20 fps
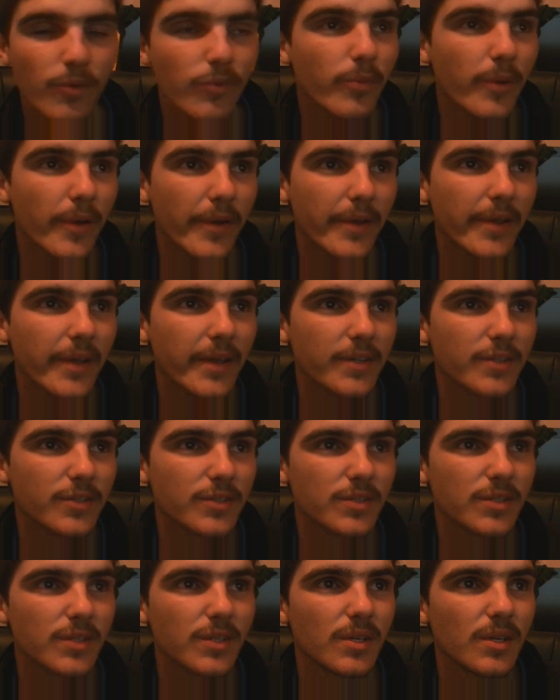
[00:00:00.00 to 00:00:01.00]
where it
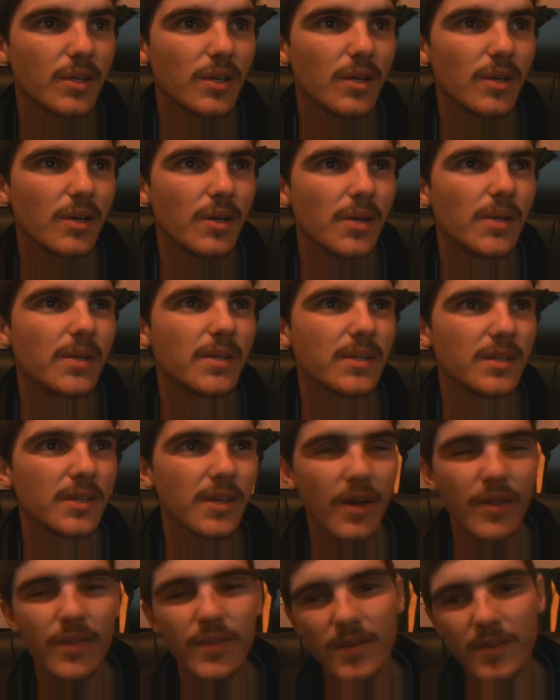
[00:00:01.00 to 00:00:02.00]
gets, you know,
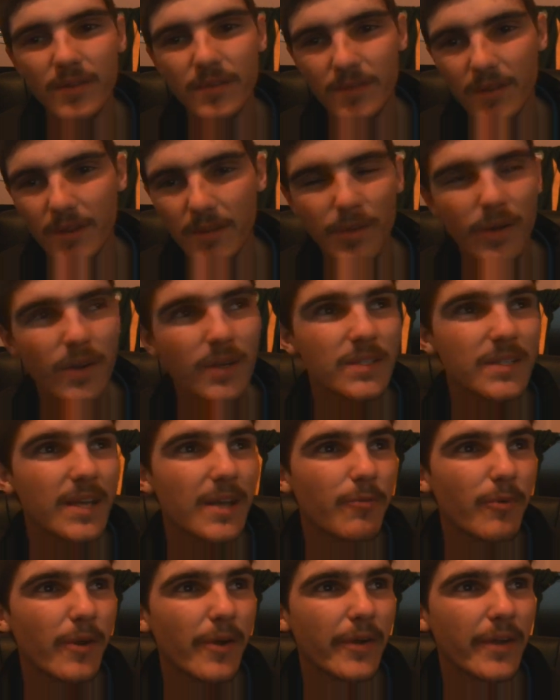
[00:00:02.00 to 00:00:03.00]
I'm not going to say
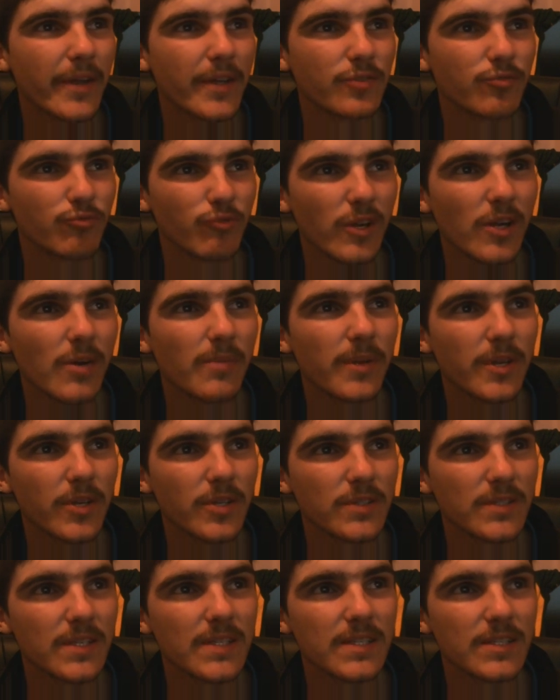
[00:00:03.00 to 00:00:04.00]
where it gets real,
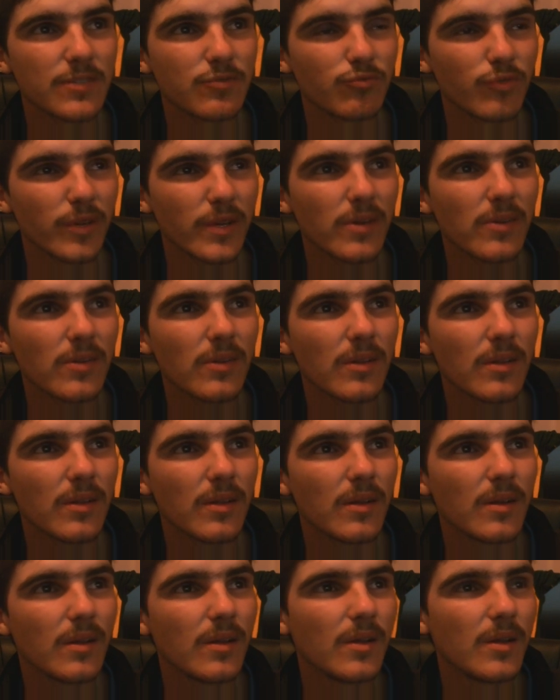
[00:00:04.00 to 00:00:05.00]
because this is real,
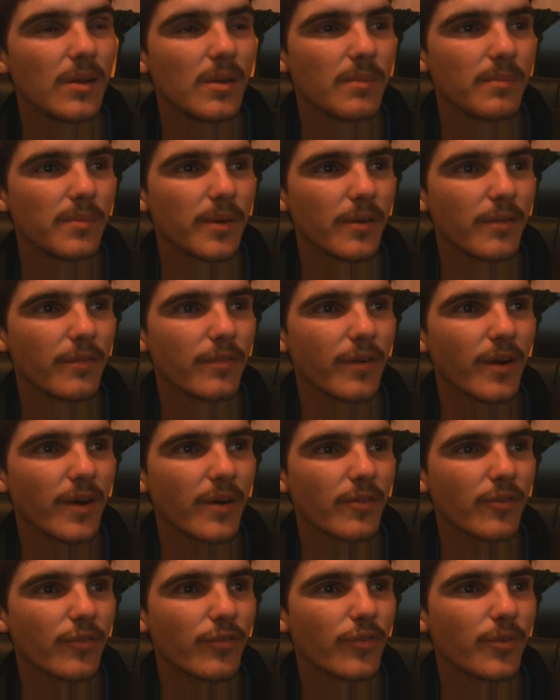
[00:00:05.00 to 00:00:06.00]
but
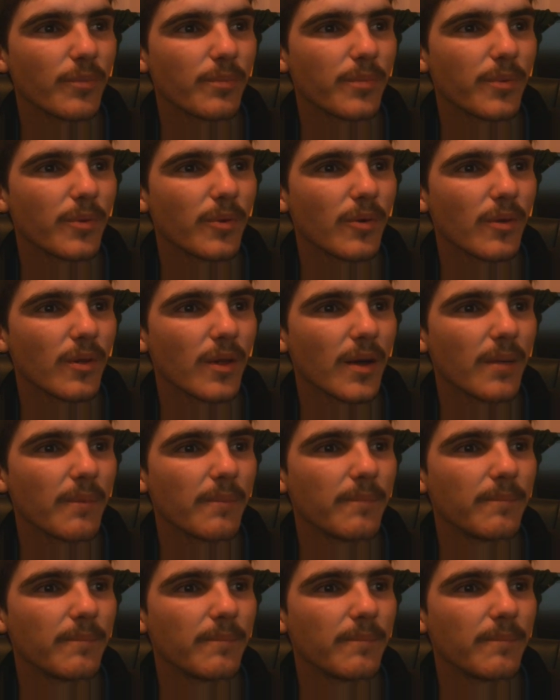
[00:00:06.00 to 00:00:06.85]
finals football,